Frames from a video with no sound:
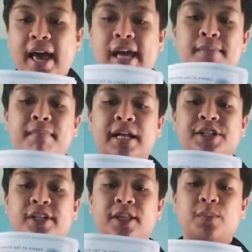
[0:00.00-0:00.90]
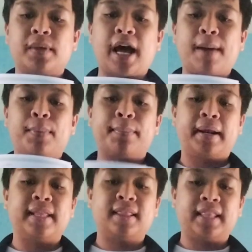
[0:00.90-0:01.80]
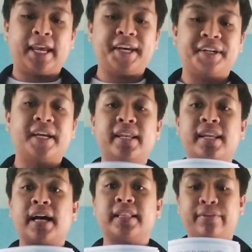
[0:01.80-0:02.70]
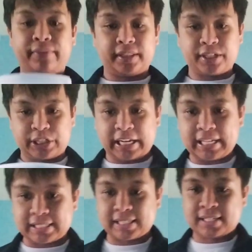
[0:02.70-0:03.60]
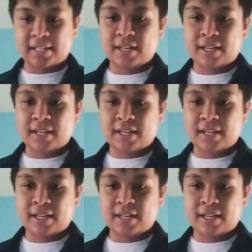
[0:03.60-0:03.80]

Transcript: and match it with the appropriate layer in the activity sheets.